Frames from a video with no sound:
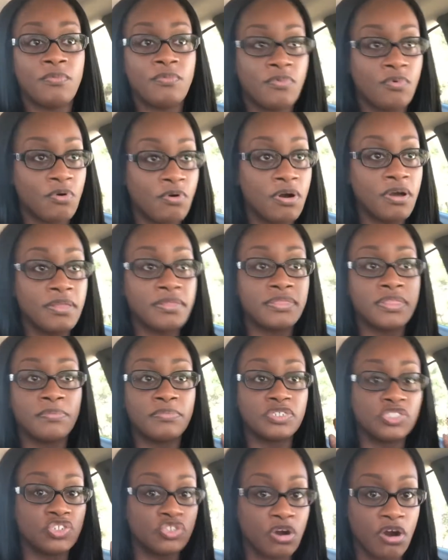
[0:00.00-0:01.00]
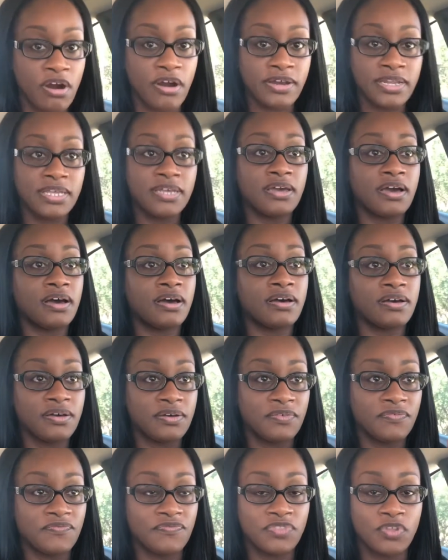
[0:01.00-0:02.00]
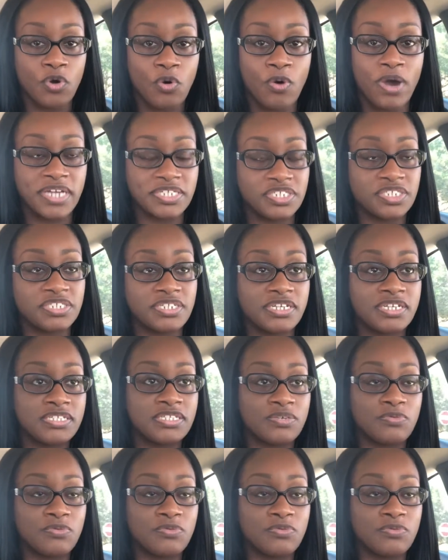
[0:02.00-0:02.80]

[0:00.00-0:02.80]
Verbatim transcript: on the majority of the questions.